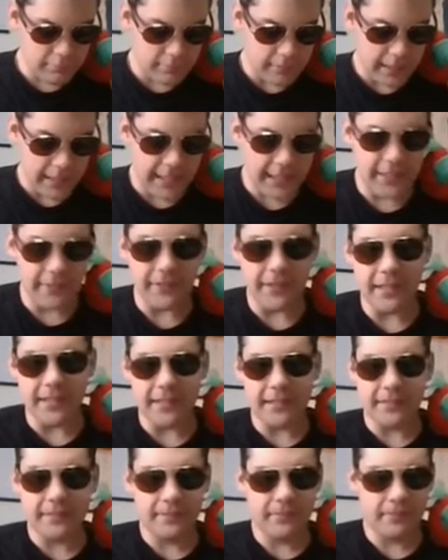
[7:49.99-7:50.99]

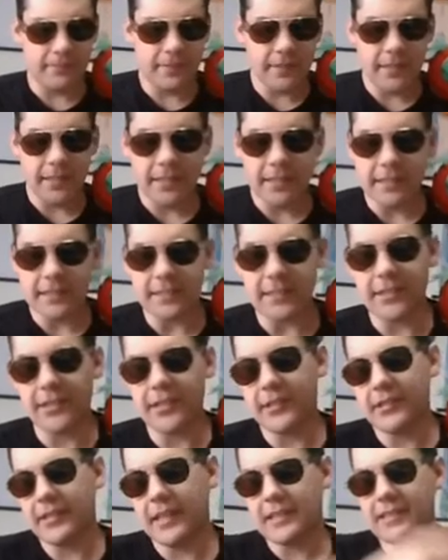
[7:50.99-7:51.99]
Anyway,
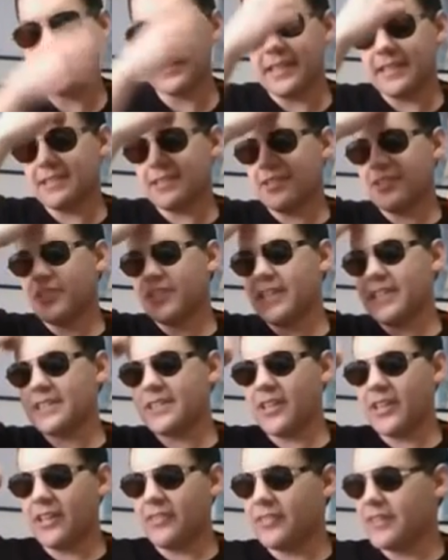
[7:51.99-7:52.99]
so that's that's all that's
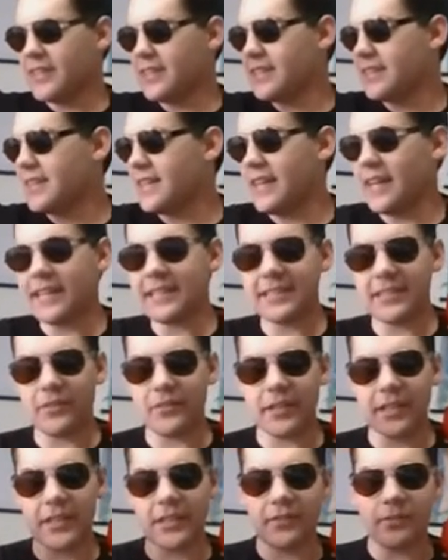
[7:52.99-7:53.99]
all I wanted to tell you. I still want
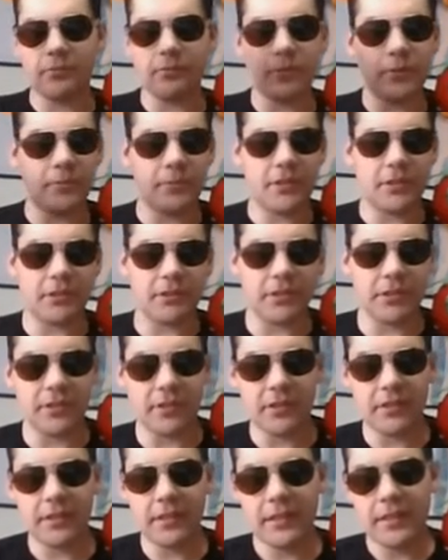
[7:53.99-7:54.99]
to do a room tour,
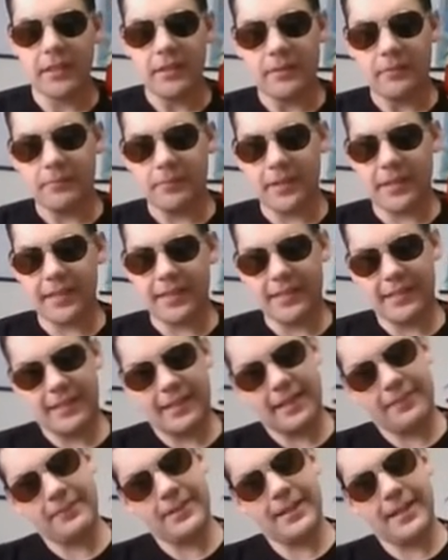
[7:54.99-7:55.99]
but uh,
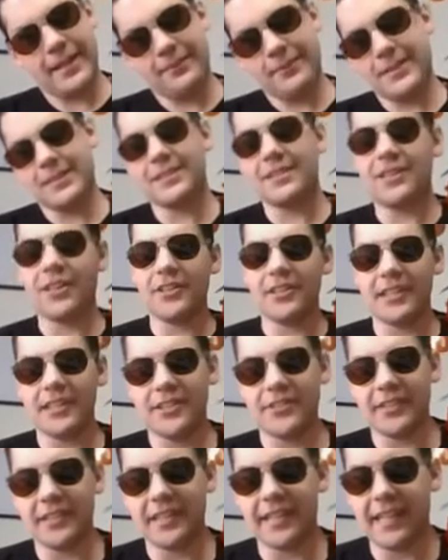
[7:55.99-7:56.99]
I've been I've been slowly
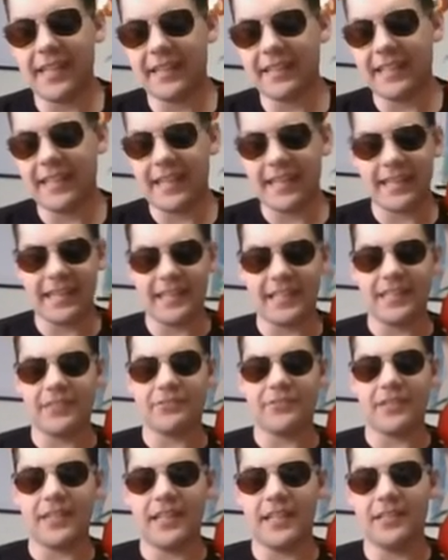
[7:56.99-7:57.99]
doing that. I got I got a
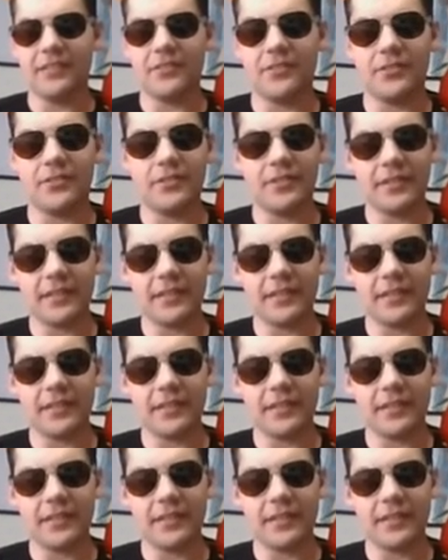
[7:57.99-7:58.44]
different angle.